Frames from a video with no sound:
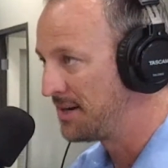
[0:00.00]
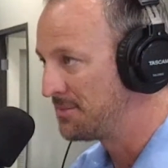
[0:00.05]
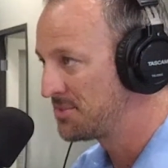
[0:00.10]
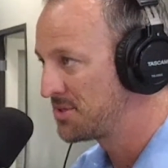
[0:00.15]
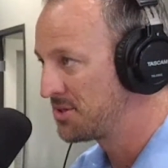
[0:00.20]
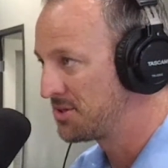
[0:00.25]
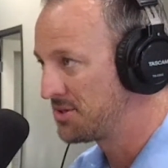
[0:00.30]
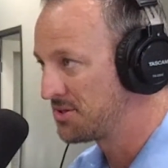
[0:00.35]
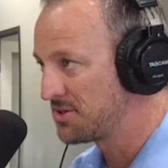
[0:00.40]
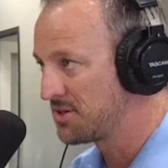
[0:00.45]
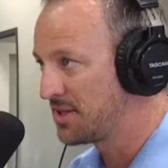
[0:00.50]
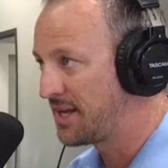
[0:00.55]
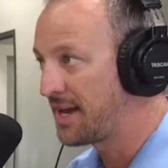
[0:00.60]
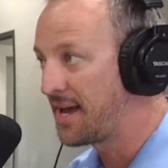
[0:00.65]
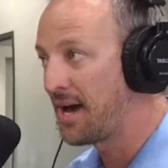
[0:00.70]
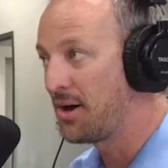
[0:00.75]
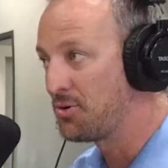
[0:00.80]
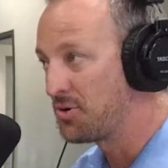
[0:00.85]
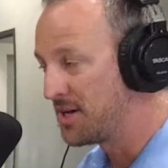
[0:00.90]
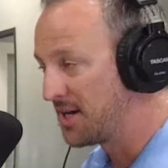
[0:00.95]
Um, so there's
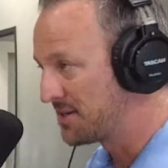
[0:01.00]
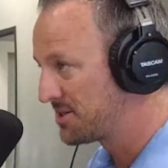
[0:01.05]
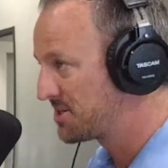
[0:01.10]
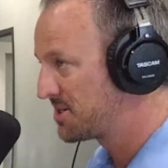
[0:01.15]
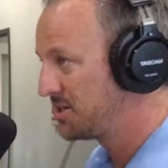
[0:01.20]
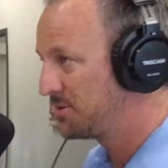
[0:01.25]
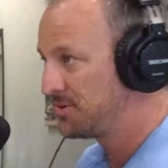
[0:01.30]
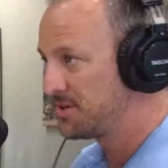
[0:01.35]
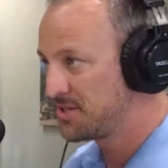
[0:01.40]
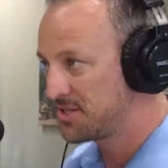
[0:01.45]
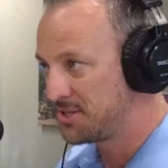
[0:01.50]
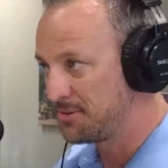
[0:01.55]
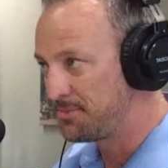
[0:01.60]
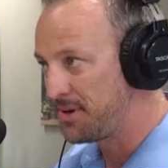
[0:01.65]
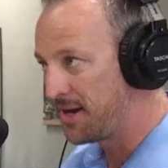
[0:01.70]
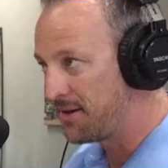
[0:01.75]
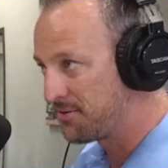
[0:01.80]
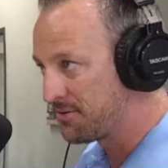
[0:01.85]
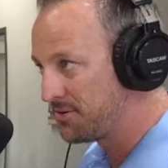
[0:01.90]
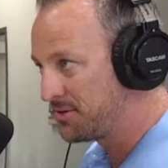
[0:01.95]
like how Gusto is
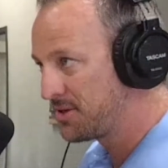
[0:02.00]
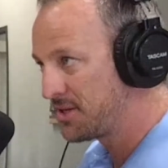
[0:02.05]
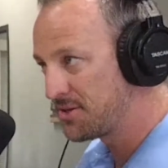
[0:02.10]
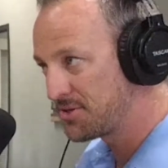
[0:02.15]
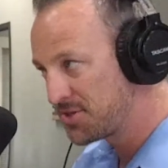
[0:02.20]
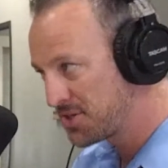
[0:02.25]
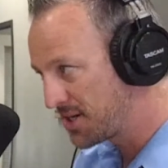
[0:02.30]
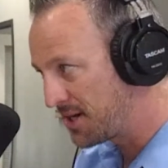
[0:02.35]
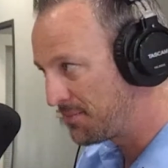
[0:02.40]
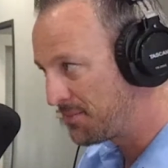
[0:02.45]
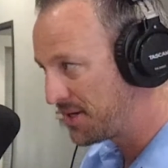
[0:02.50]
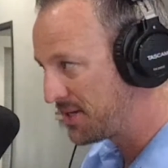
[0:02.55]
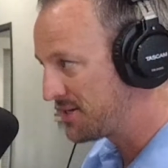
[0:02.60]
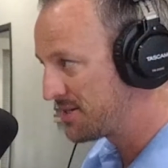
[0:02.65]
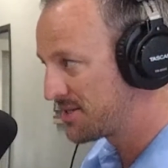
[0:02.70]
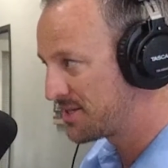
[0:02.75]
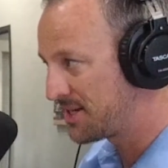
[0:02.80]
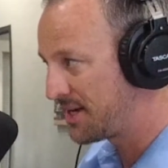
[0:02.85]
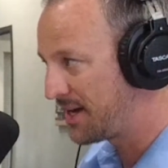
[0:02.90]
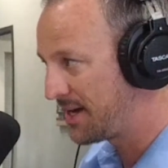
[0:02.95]
to payroll. There's
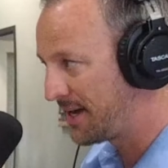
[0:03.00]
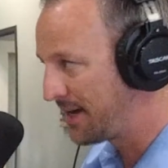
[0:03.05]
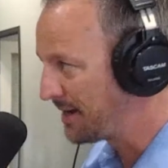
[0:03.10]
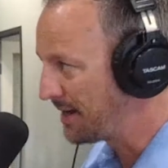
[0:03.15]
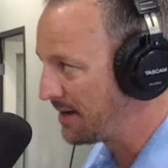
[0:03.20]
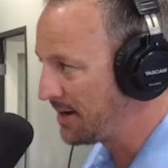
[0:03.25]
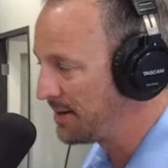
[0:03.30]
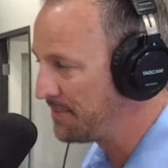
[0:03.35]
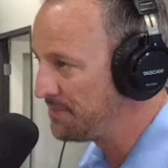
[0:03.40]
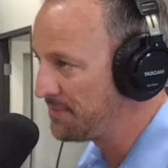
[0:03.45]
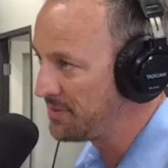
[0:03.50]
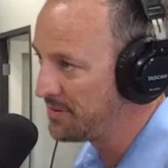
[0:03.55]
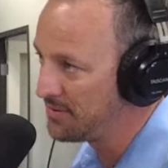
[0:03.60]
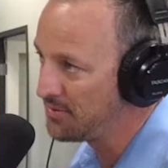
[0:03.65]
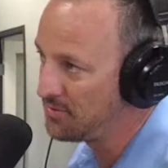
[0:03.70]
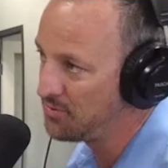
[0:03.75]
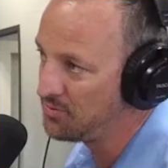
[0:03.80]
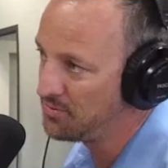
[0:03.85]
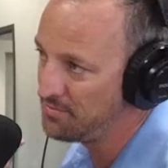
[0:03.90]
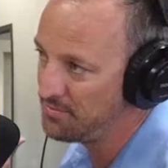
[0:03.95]
companies, and,
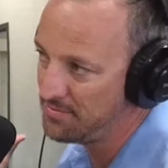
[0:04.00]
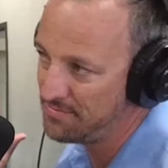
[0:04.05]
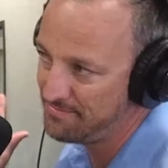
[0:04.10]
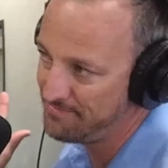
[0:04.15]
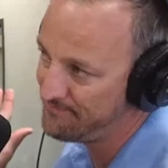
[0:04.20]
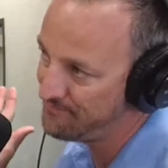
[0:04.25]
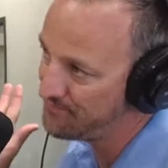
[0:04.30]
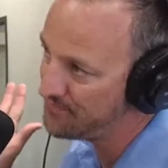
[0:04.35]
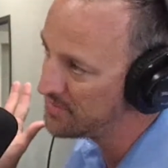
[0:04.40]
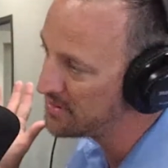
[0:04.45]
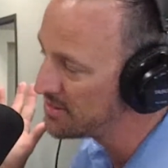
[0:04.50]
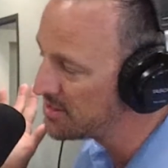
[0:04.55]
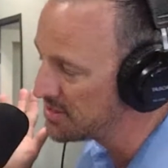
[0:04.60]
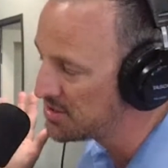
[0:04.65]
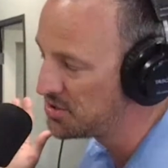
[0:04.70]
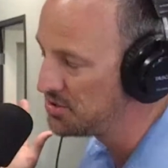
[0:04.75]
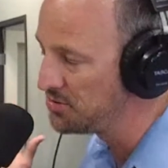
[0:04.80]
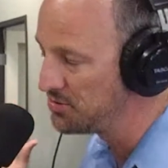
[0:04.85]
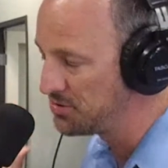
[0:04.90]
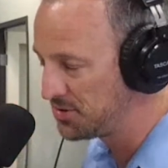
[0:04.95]
and
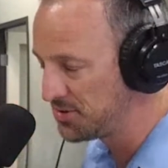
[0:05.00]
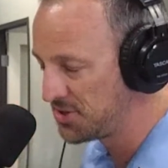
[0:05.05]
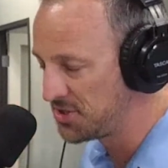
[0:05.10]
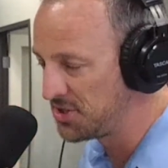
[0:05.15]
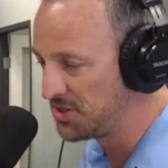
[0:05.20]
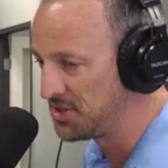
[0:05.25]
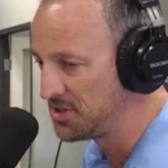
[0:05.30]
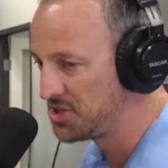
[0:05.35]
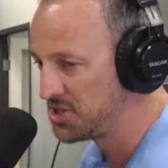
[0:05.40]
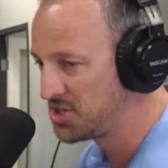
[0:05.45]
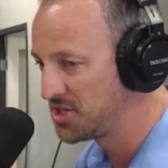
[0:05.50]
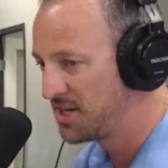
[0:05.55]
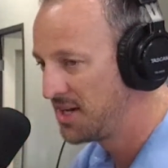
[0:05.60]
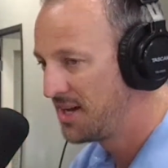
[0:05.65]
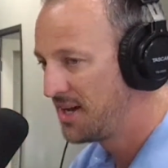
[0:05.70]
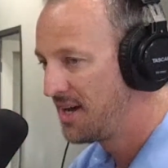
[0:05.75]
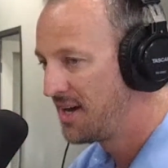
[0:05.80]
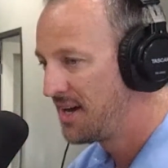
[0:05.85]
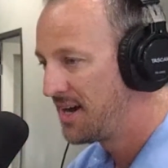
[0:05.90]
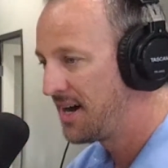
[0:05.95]
just Google search
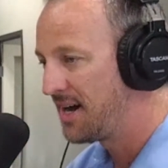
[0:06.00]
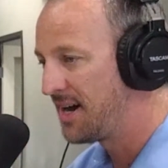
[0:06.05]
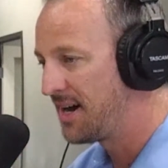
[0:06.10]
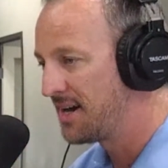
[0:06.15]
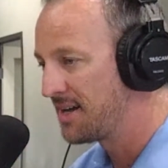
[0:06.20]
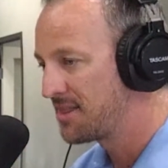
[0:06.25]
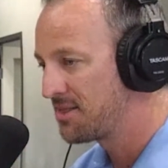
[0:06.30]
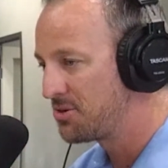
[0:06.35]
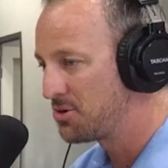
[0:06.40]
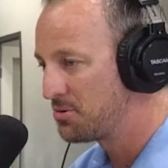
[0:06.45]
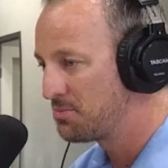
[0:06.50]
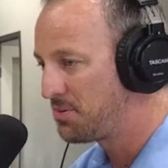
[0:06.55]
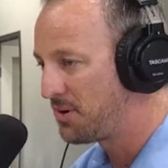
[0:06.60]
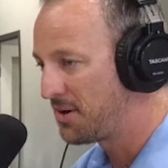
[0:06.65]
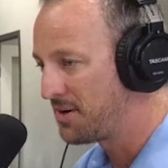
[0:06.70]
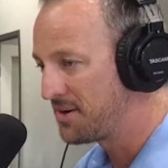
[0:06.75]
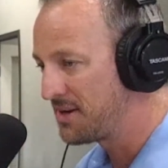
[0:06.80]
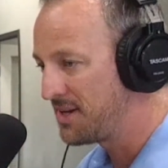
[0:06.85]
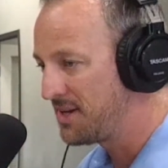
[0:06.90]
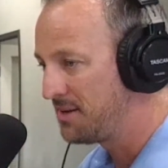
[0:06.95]
uh,
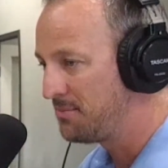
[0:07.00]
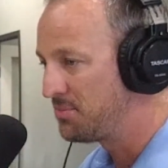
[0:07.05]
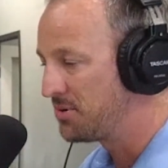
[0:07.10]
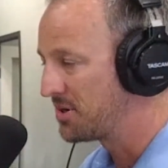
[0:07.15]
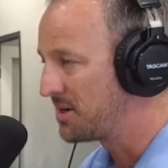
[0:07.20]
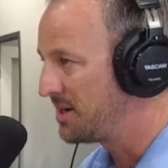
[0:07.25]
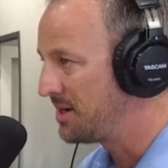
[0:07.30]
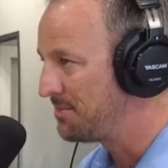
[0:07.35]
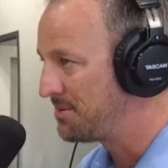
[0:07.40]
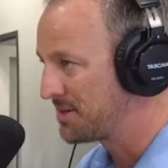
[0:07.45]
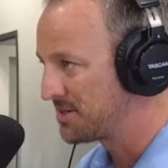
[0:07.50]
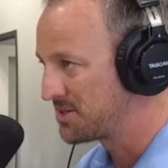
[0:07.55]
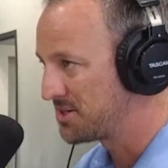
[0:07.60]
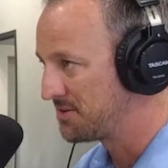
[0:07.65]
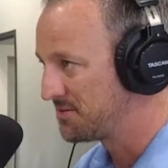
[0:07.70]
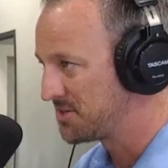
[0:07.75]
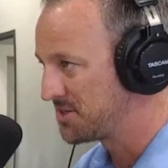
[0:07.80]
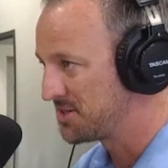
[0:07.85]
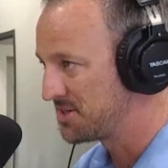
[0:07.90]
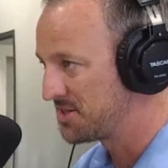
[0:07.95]
third-party bookkeeping
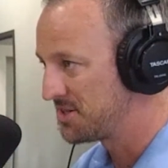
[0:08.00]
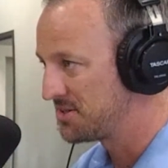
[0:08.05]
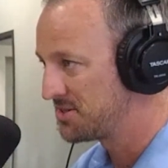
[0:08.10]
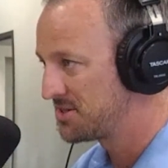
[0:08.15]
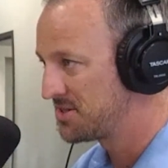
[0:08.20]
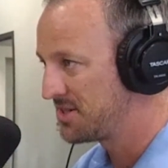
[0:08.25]
services.